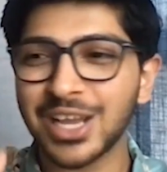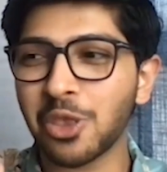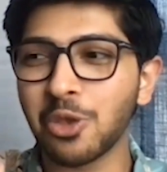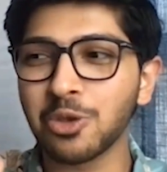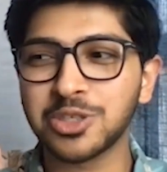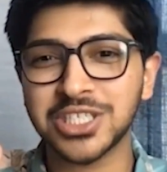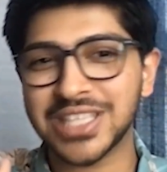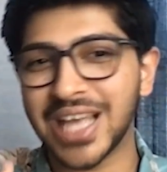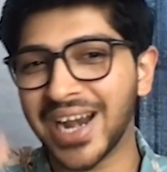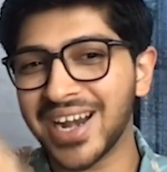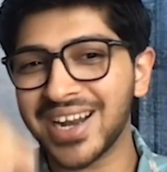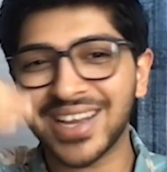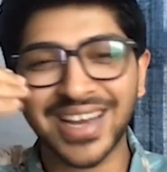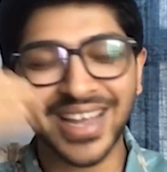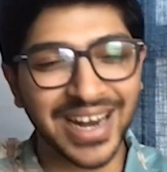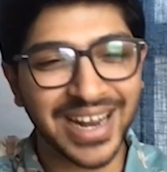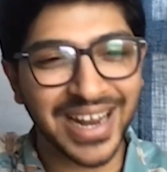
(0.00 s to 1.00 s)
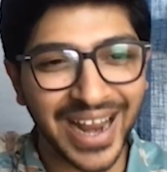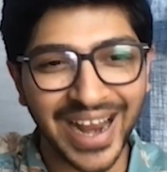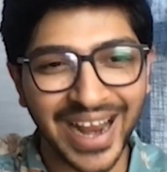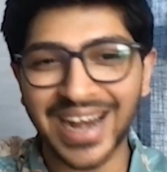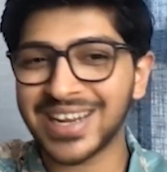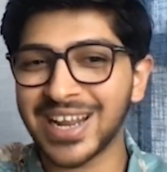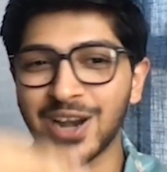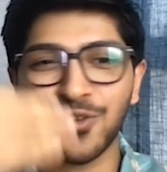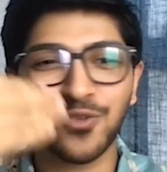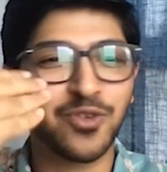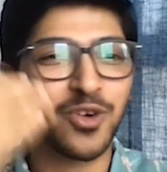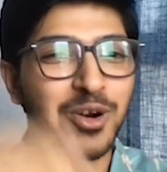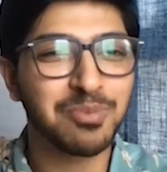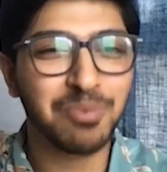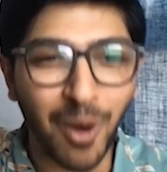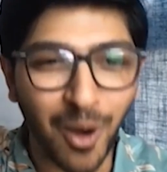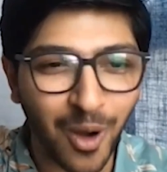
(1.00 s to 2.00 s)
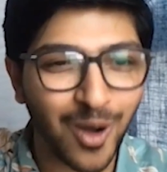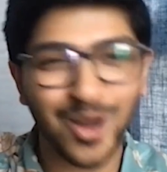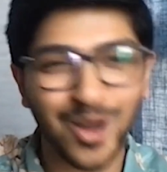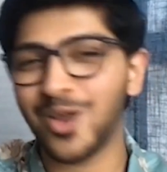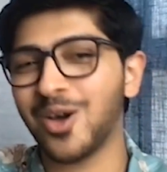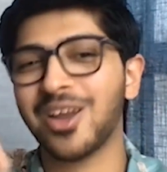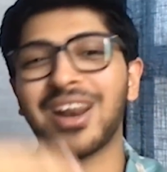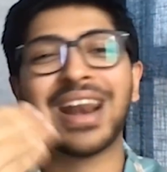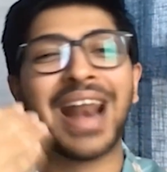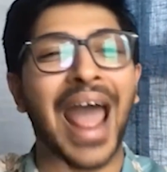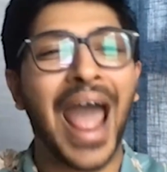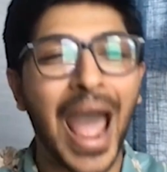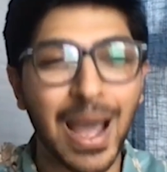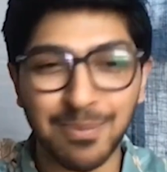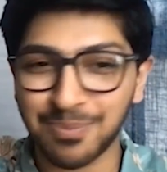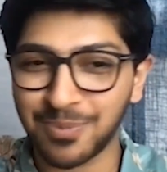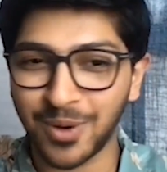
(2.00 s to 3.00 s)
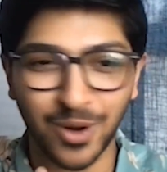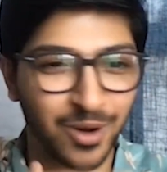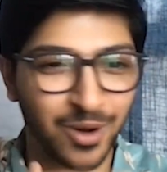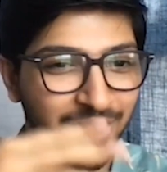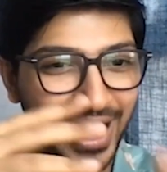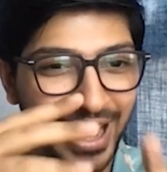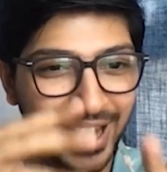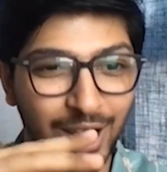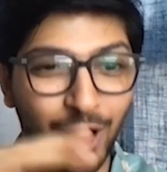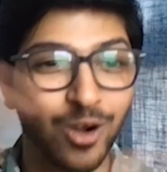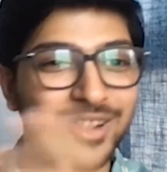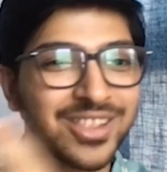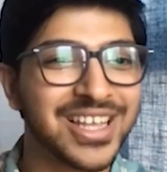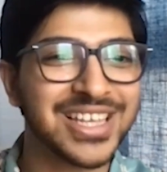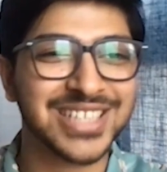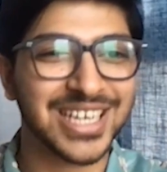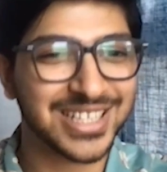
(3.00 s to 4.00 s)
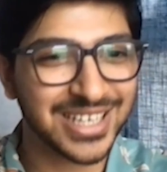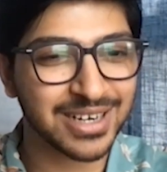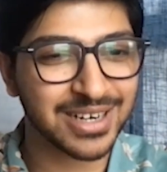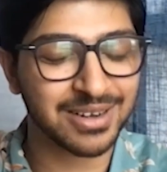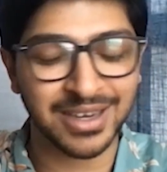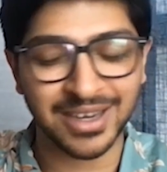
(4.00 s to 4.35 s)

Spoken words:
You see that in cricket and football or rap or and all these other